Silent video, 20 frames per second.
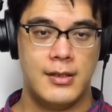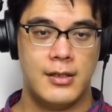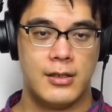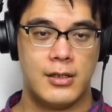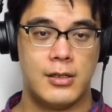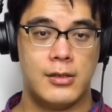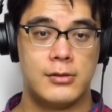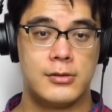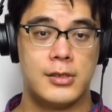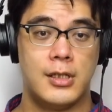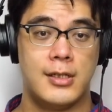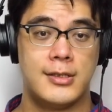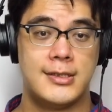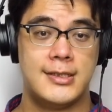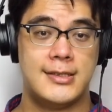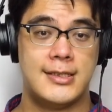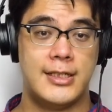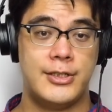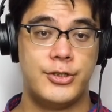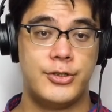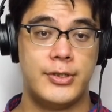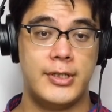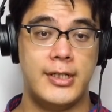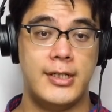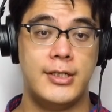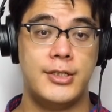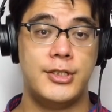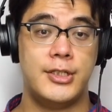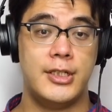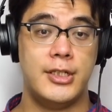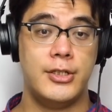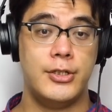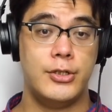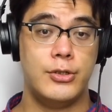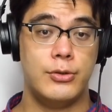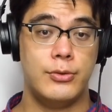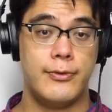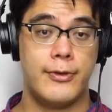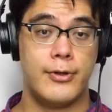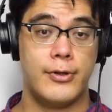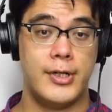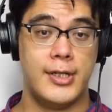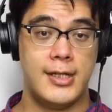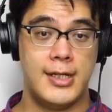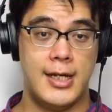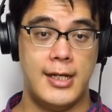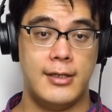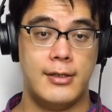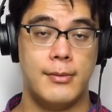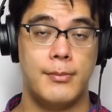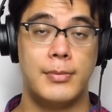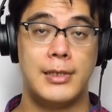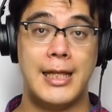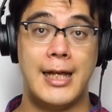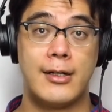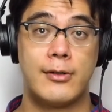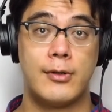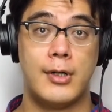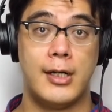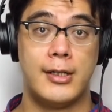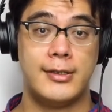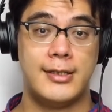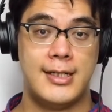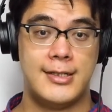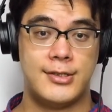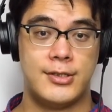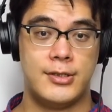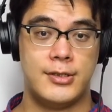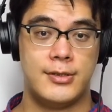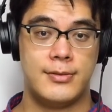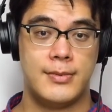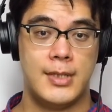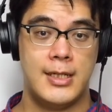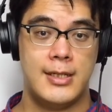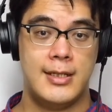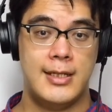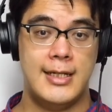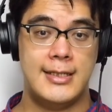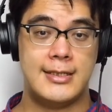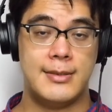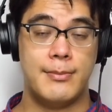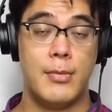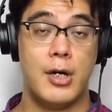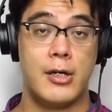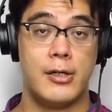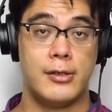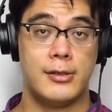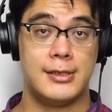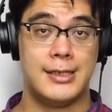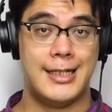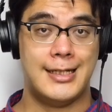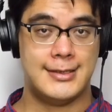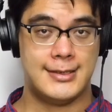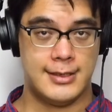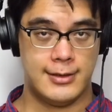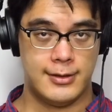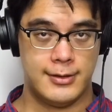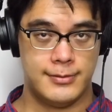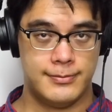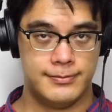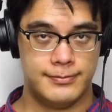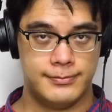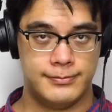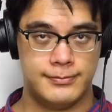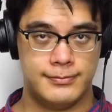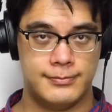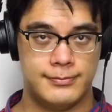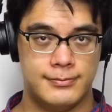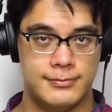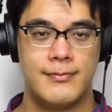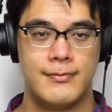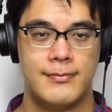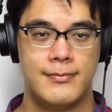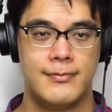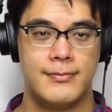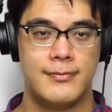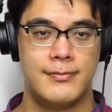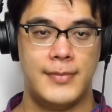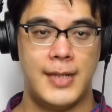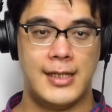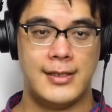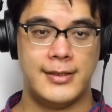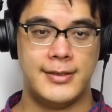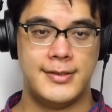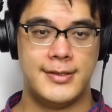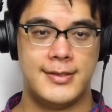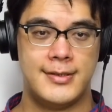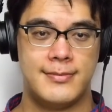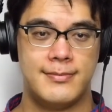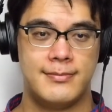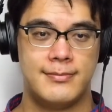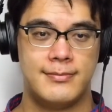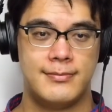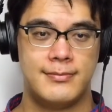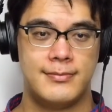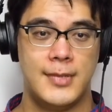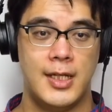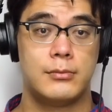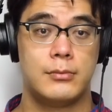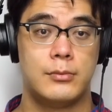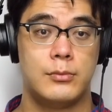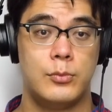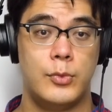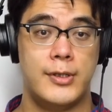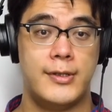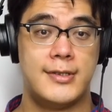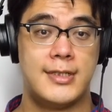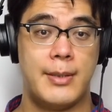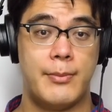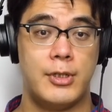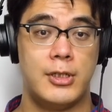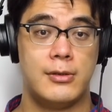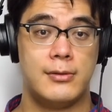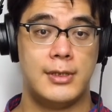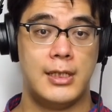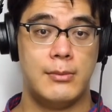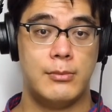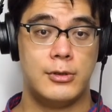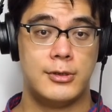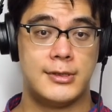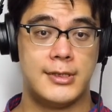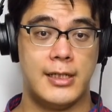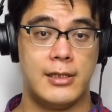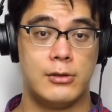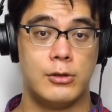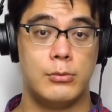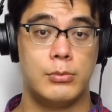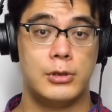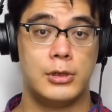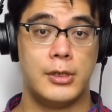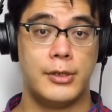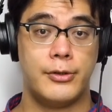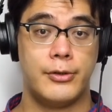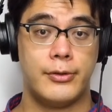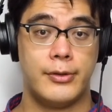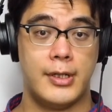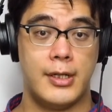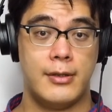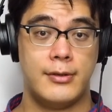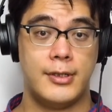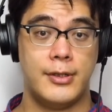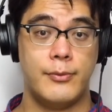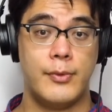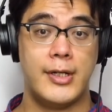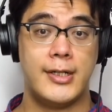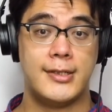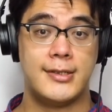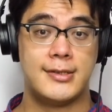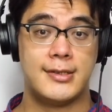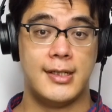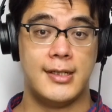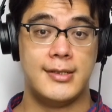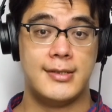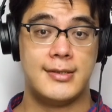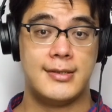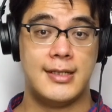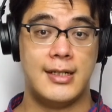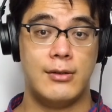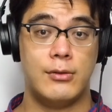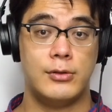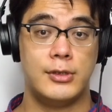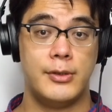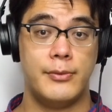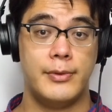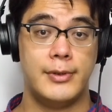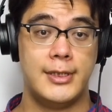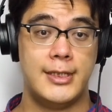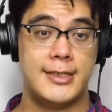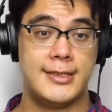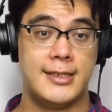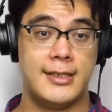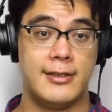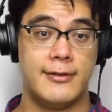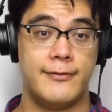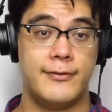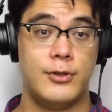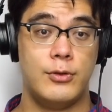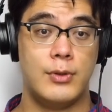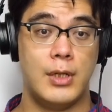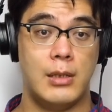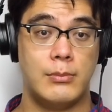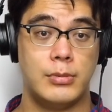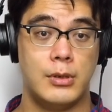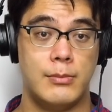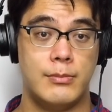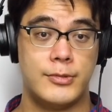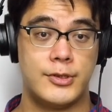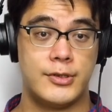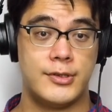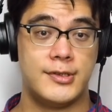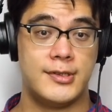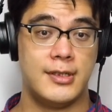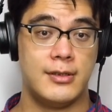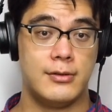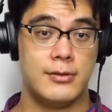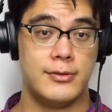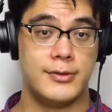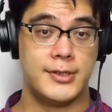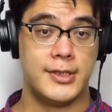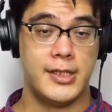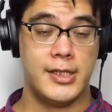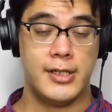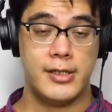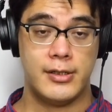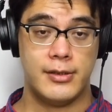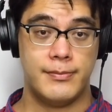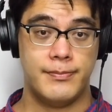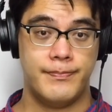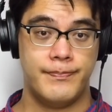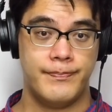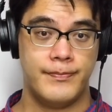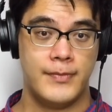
Carl Cox's entry GU 38 Black Rock Desert is a modern classic. Balance. With seminal labels like Global Underground and Renaissance now only releasing a few albums or singles a year,